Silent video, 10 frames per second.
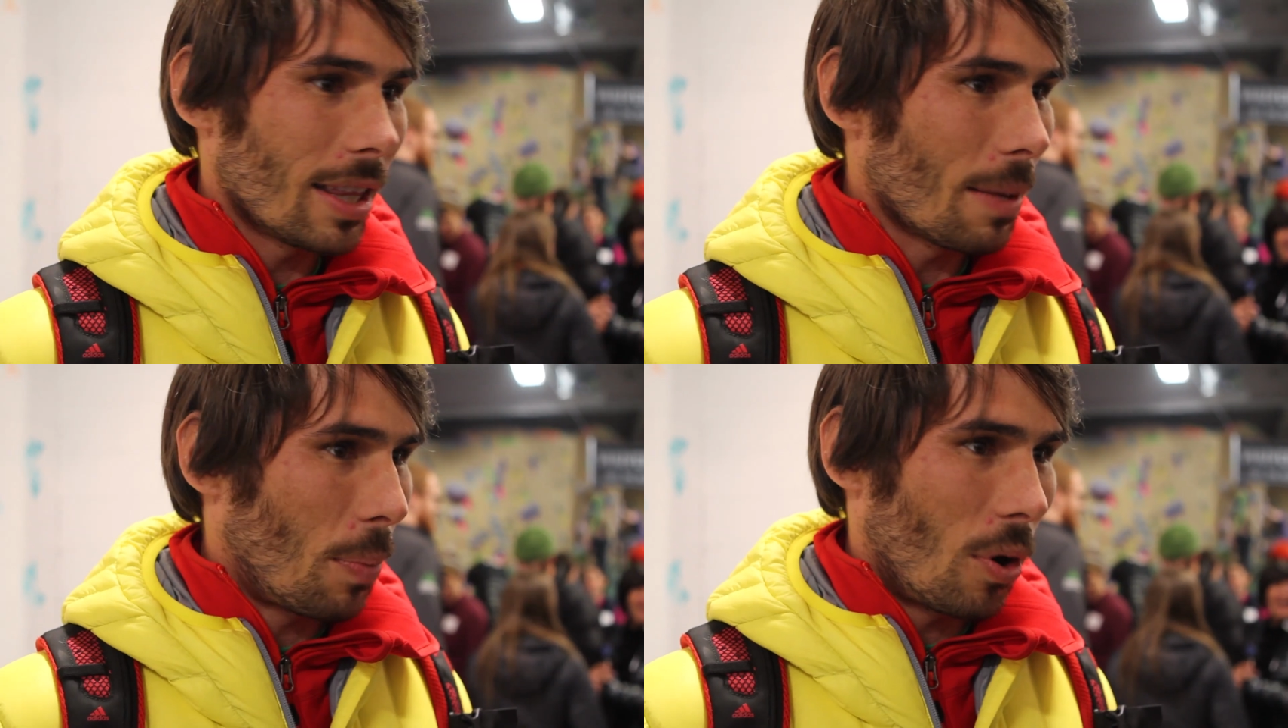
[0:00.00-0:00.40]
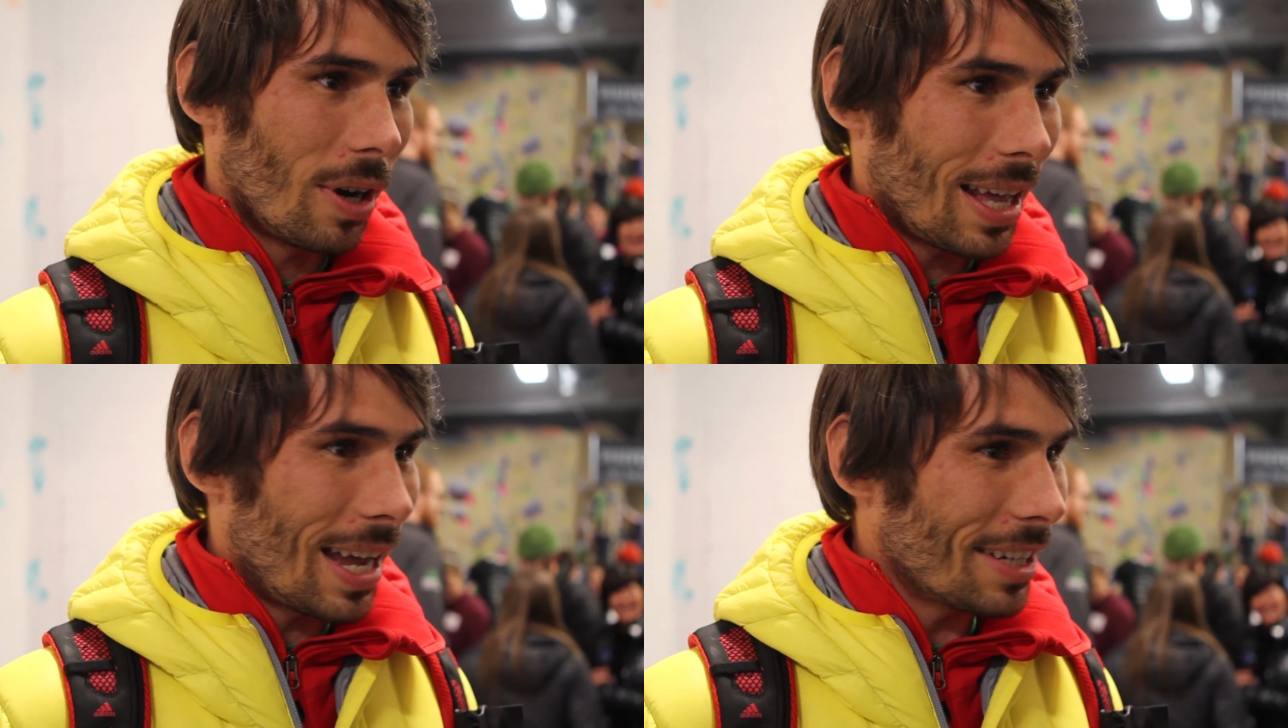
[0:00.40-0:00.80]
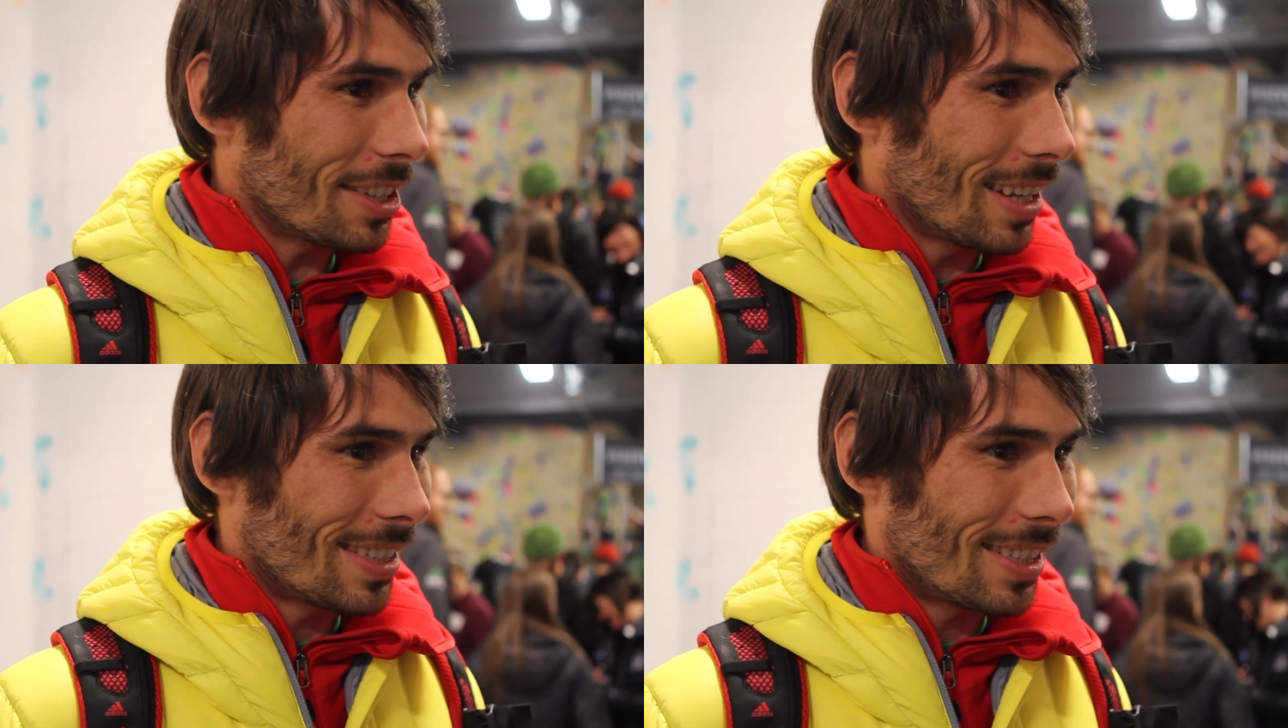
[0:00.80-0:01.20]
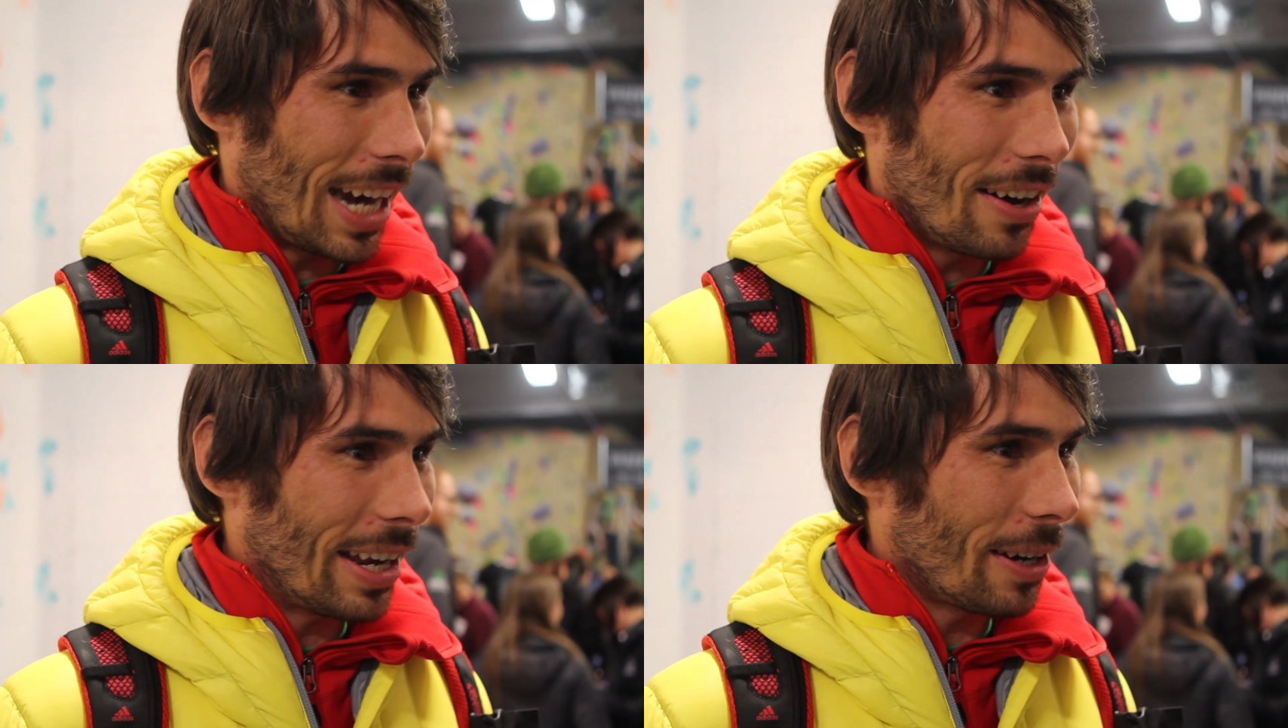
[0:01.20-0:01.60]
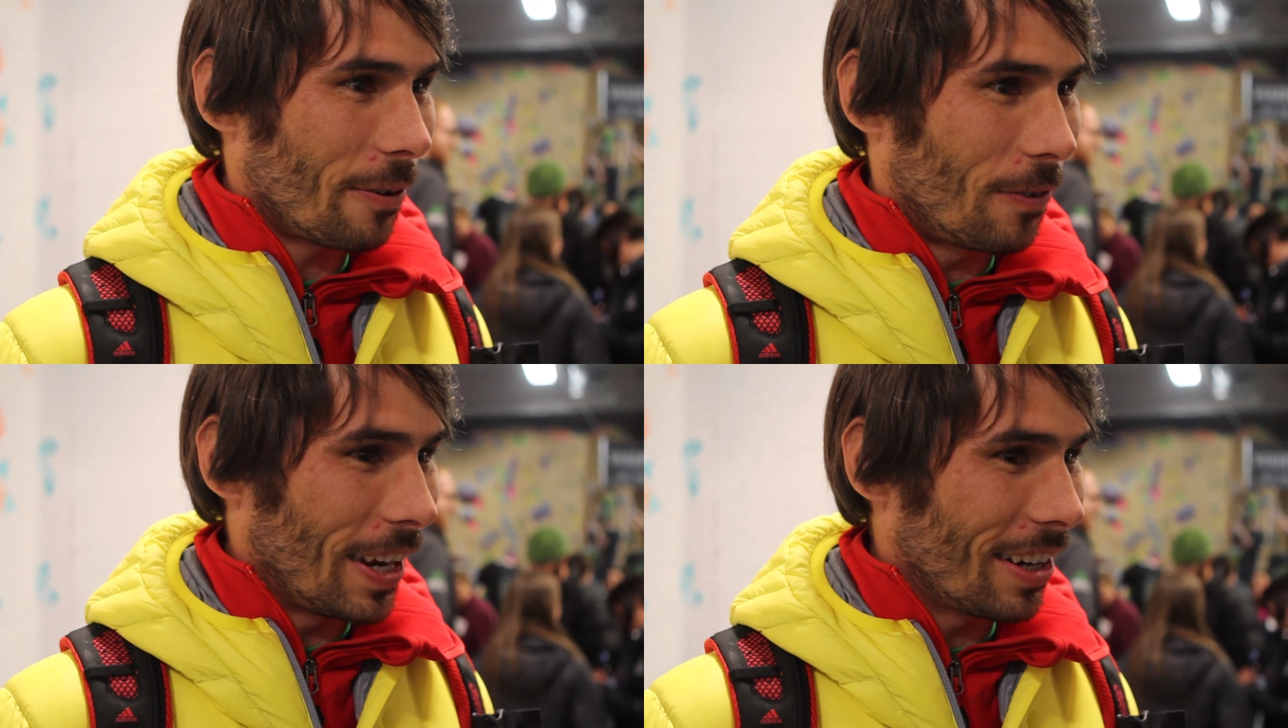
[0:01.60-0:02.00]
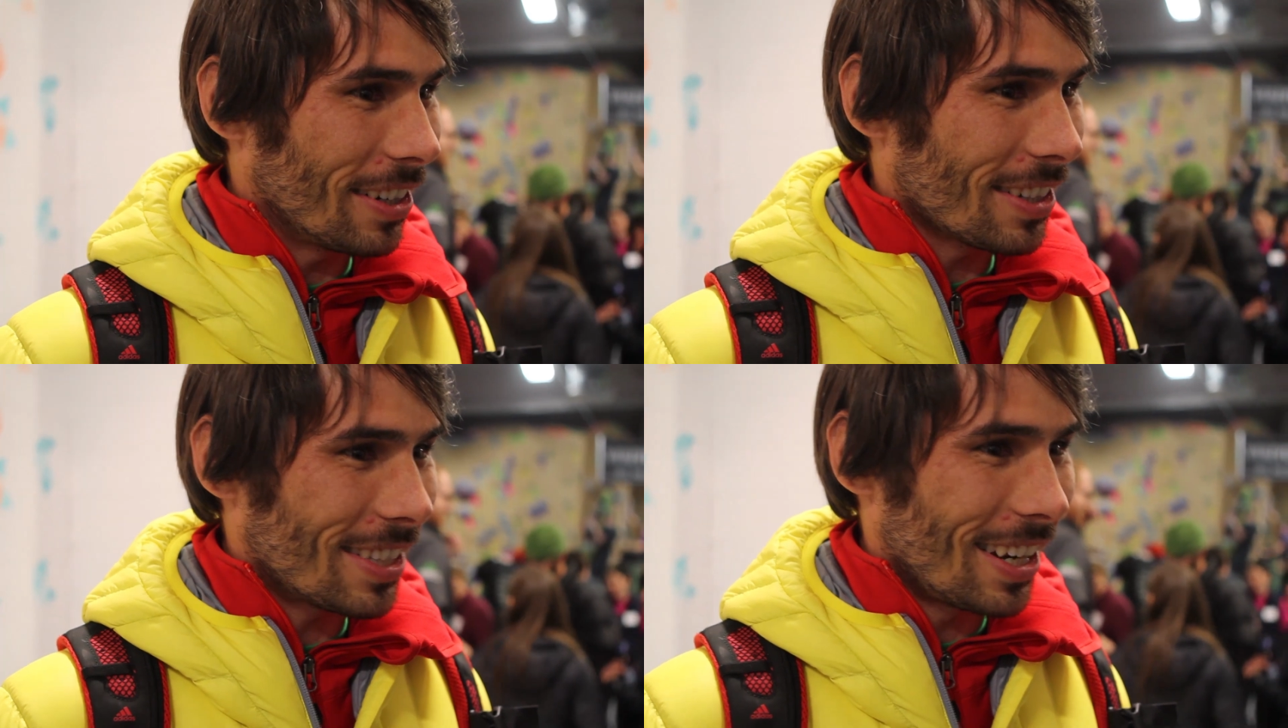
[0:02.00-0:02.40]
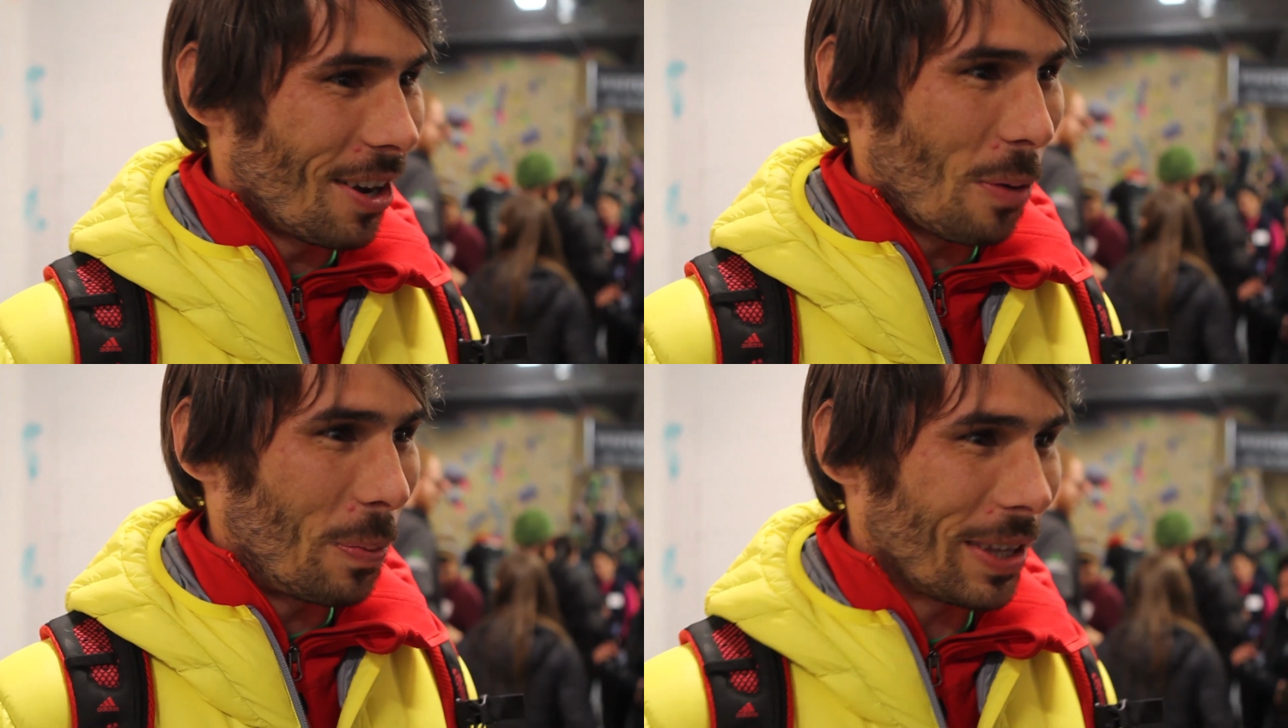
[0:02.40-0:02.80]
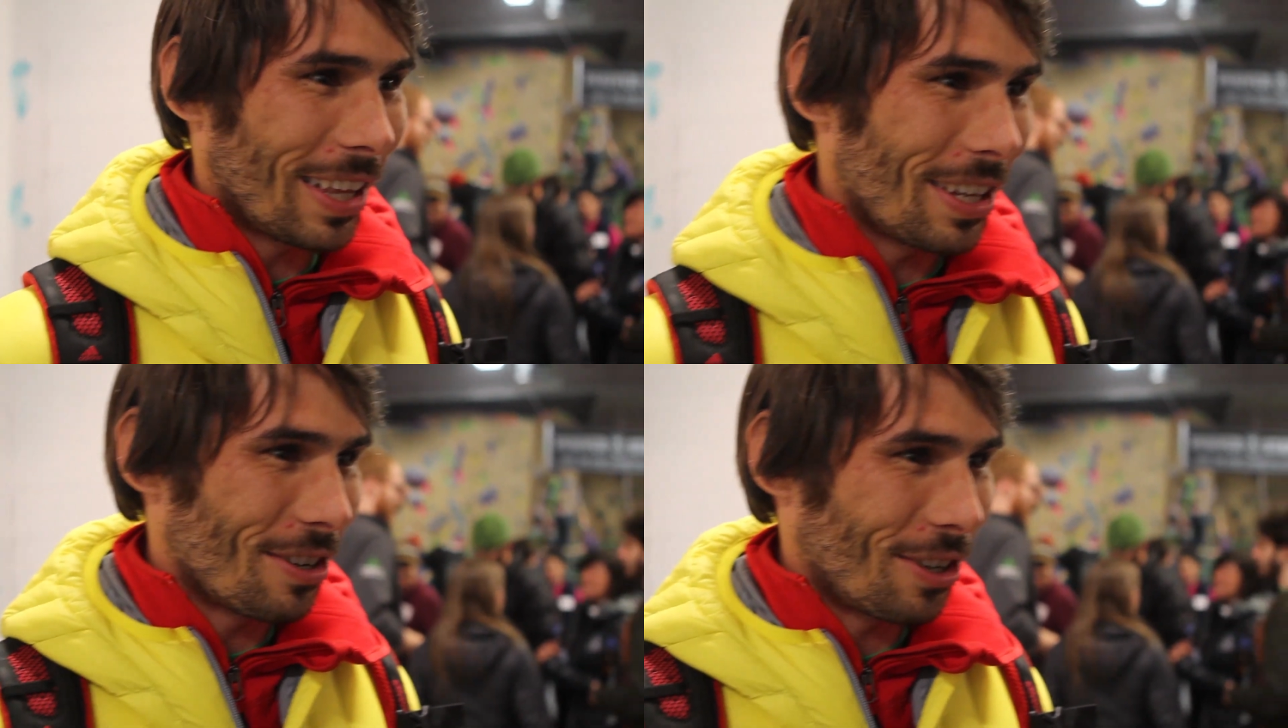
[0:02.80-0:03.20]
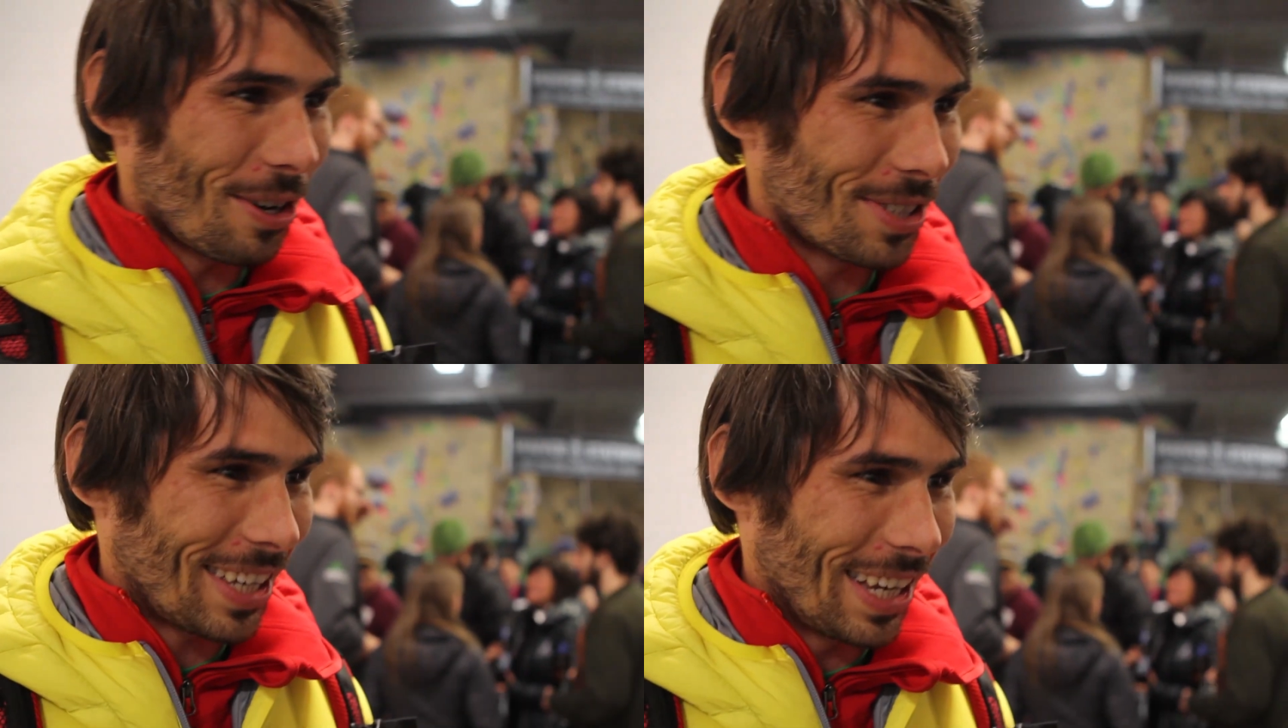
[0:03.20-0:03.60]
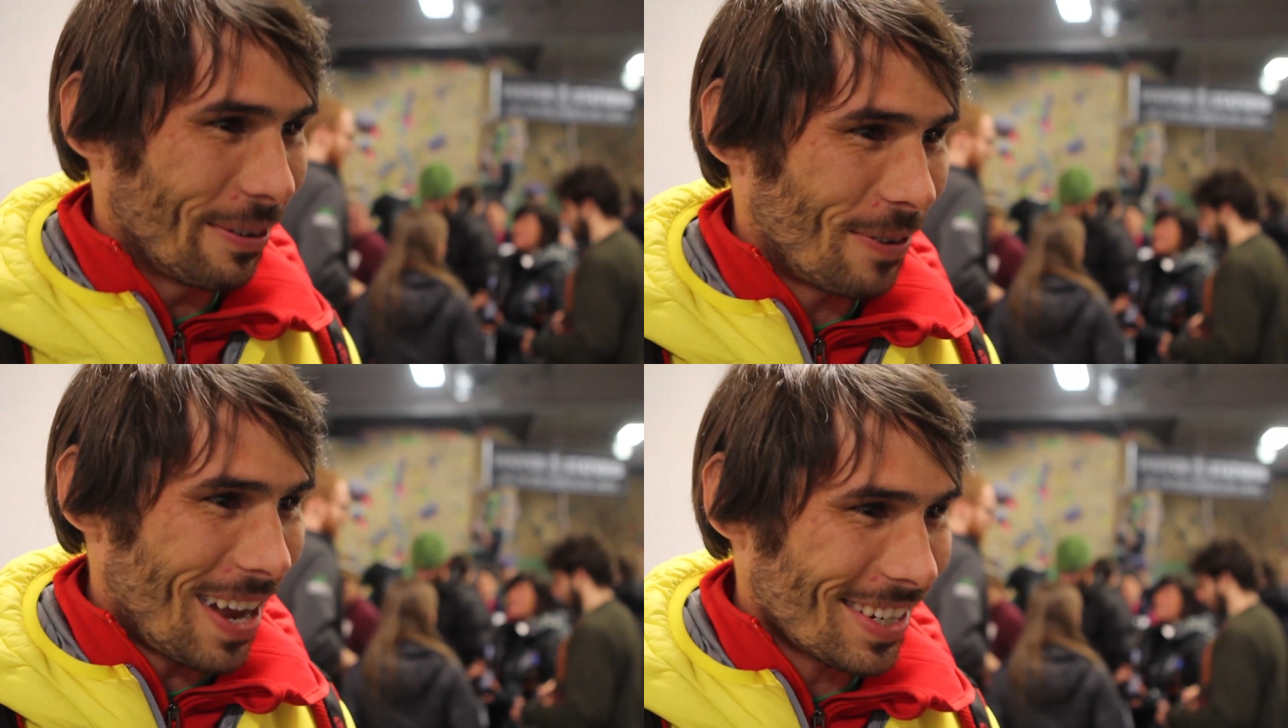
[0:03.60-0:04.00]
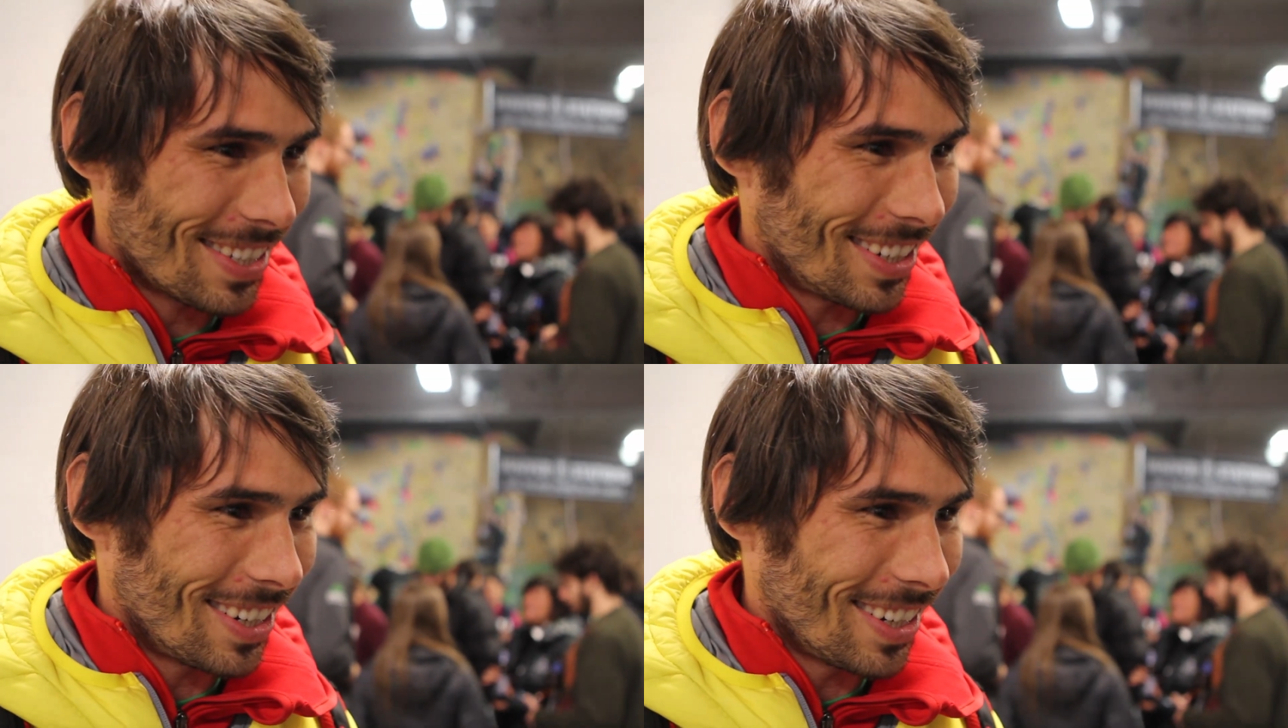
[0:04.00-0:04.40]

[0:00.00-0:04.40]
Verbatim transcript: in the portaledge and staring at your fingers and hoping that you grow skin faster